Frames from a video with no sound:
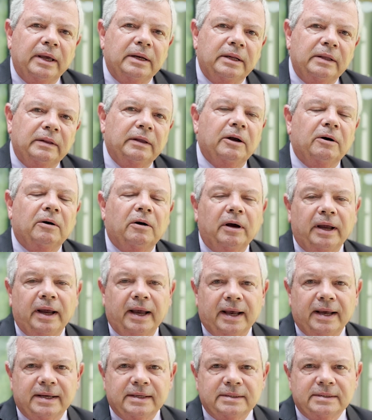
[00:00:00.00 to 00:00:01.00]
Niterói
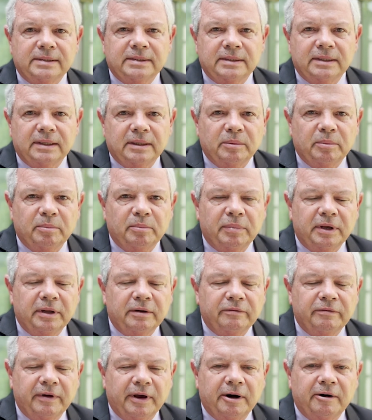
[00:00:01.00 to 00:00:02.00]
has uh,
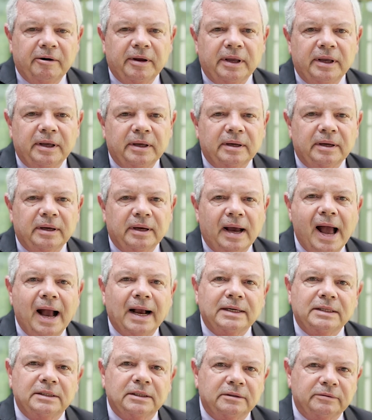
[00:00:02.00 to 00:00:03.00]
been very
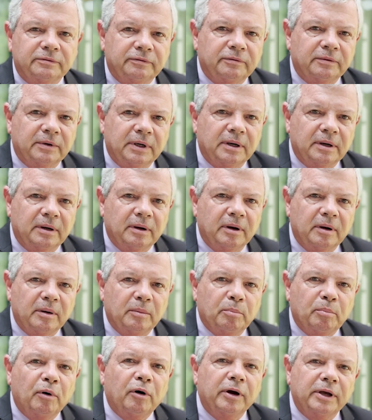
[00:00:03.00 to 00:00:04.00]
active uh, uh
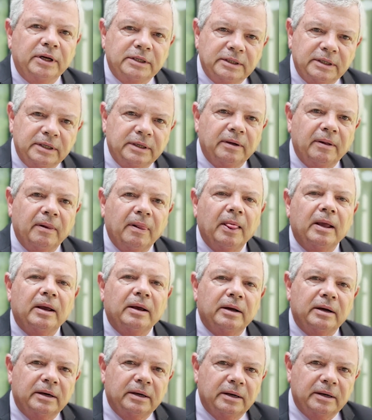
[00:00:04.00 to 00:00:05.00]
pointing
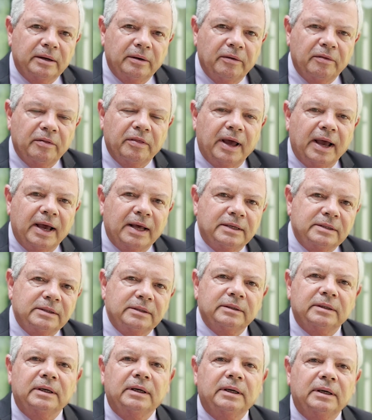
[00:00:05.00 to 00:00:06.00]
uh, that
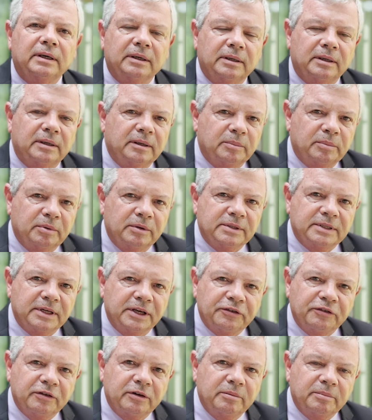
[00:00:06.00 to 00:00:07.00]
uh,
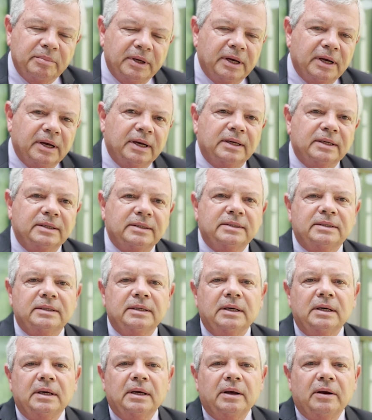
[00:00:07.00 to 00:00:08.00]
position because
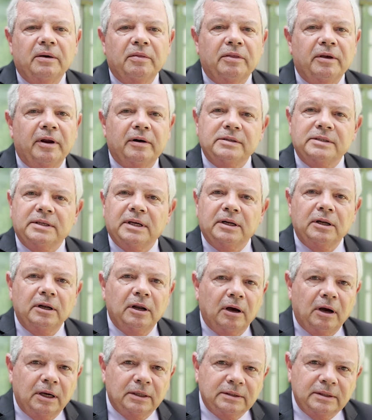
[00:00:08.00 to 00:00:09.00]
there is a
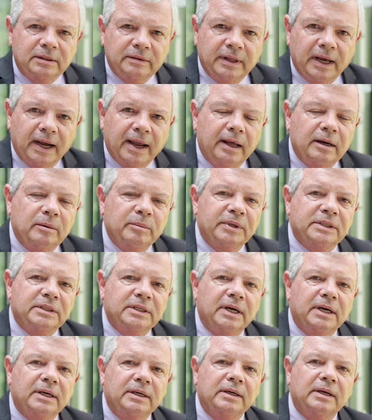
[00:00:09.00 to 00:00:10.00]
lot that can be
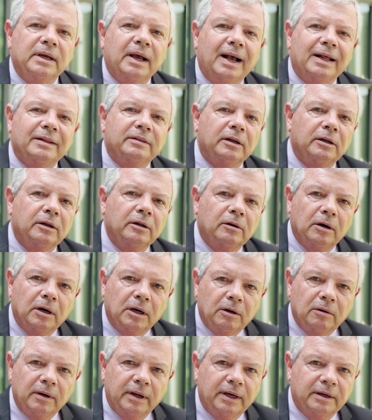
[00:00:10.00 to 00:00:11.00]
done at the
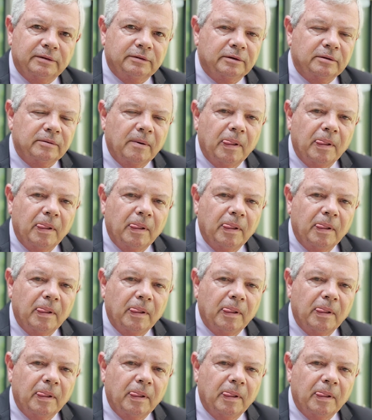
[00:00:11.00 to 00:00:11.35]
local level.